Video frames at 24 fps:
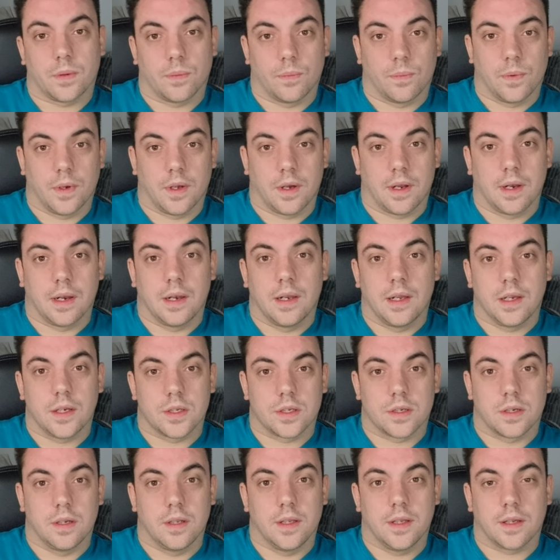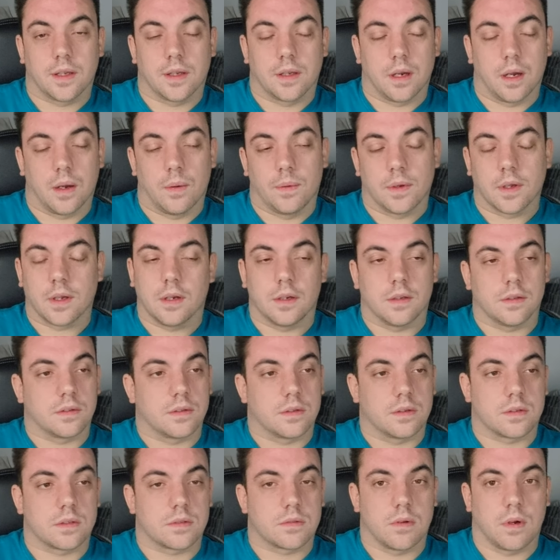We are literally going
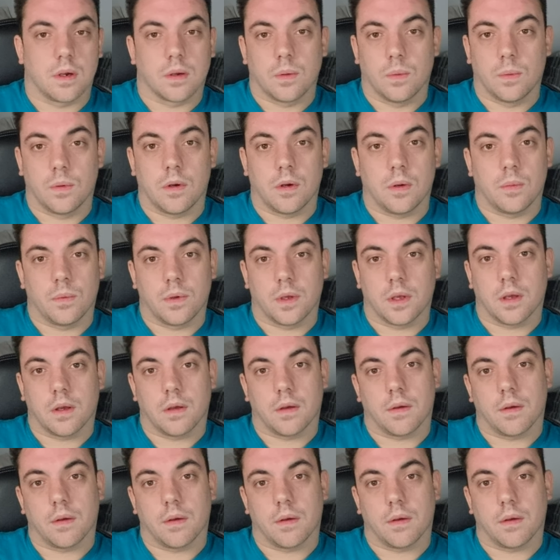to struggle, aren't we?